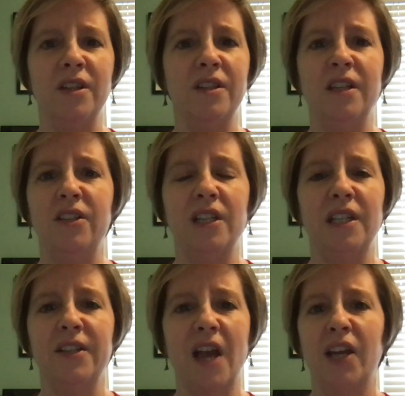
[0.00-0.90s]
as easily
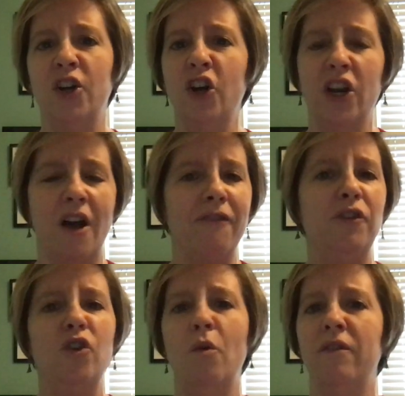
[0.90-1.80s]
as I could a
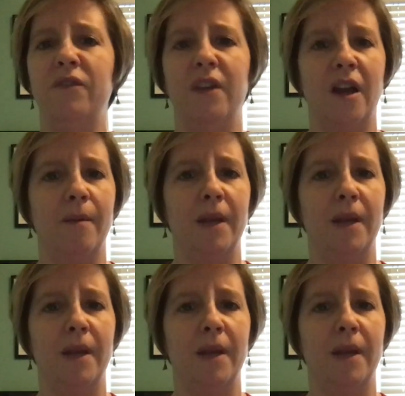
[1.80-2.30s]
few of them.